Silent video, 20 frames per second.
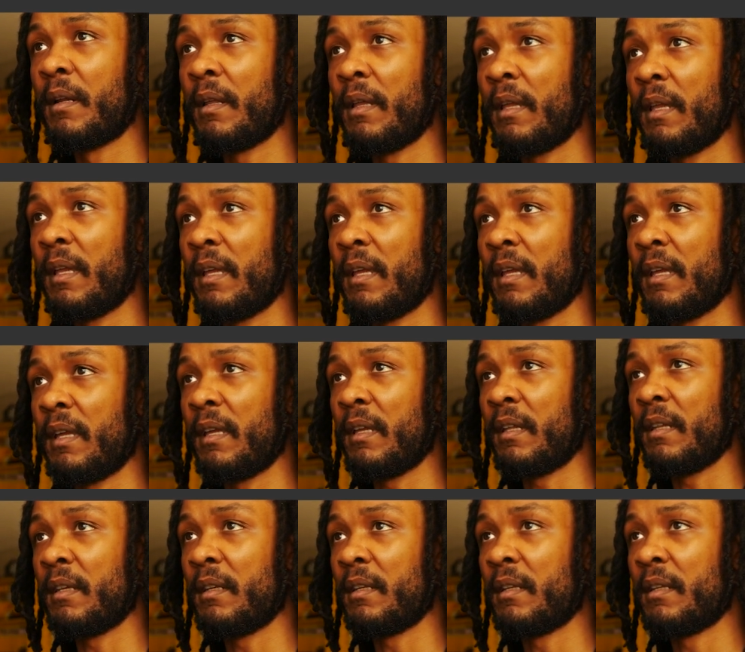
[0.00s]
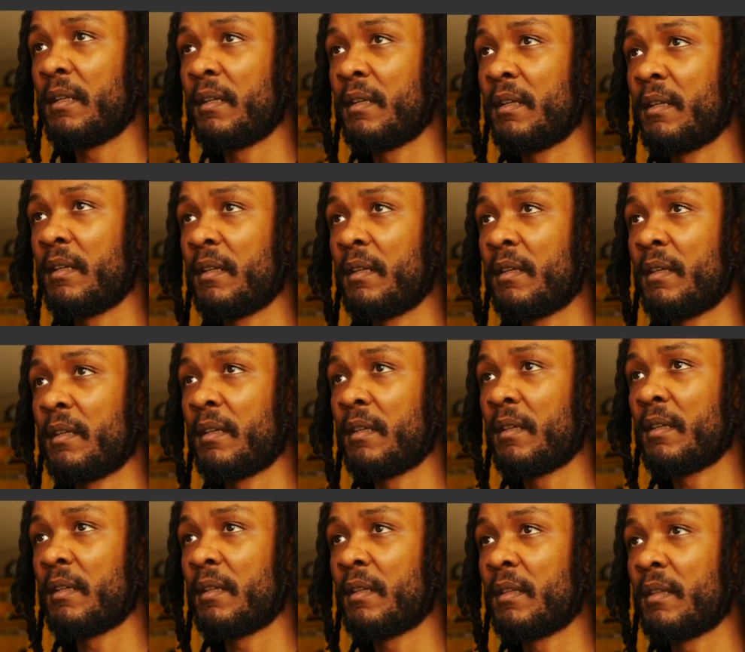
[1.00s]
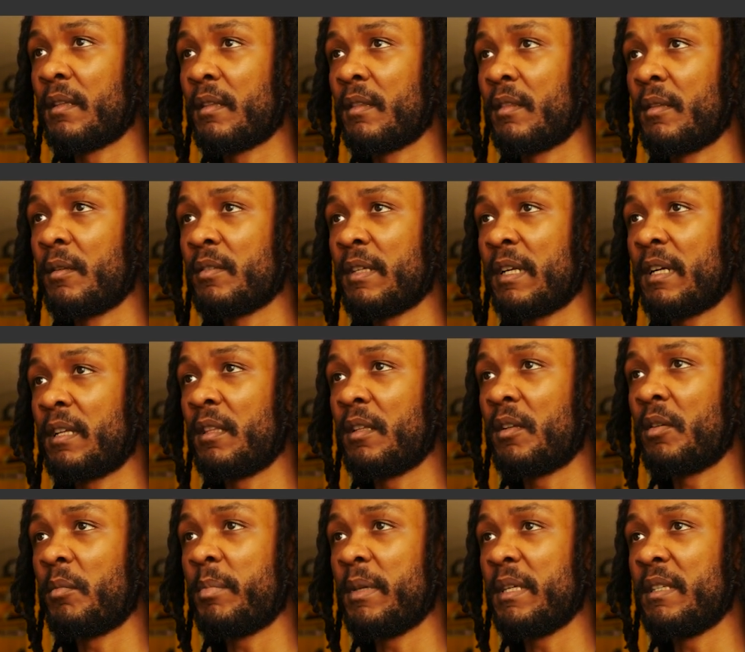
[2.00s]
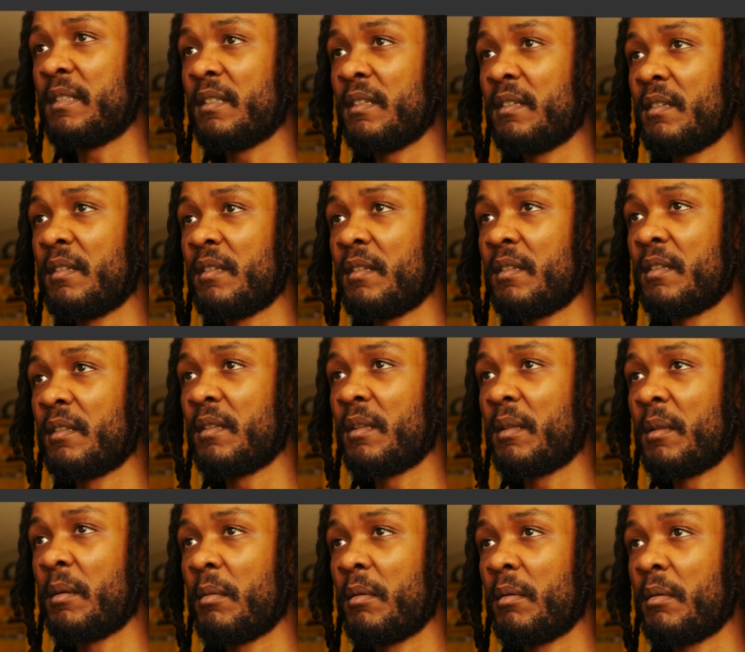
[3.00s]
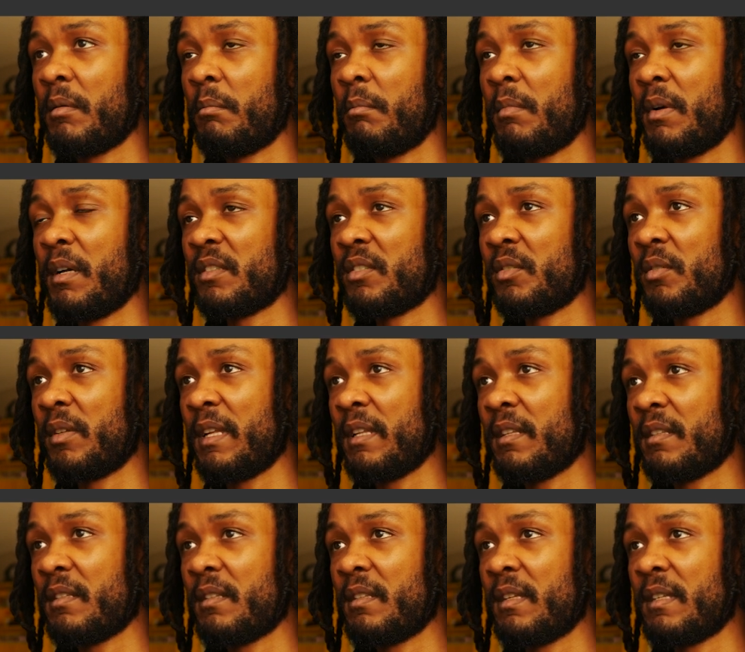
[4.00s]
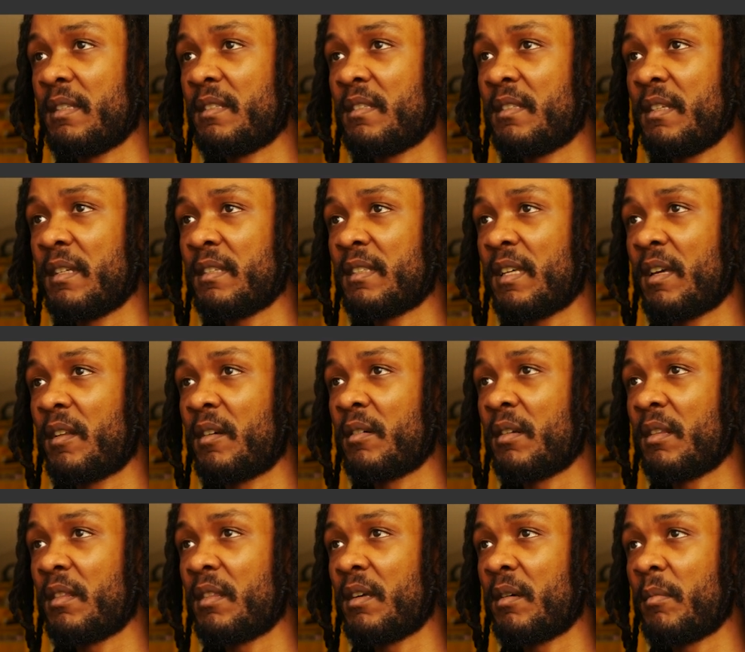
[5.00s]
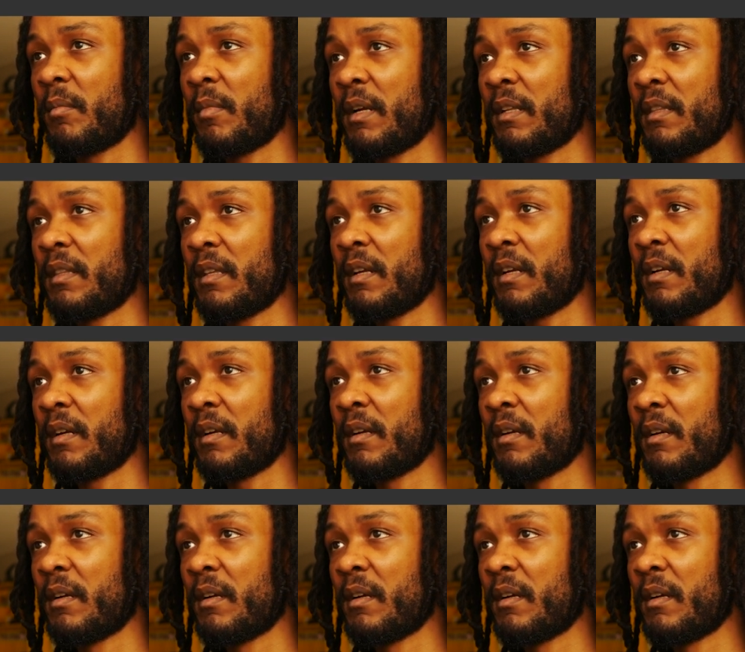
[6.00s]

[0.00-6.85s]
And there's like a little piece of muscle that sticks out on the thumb right there.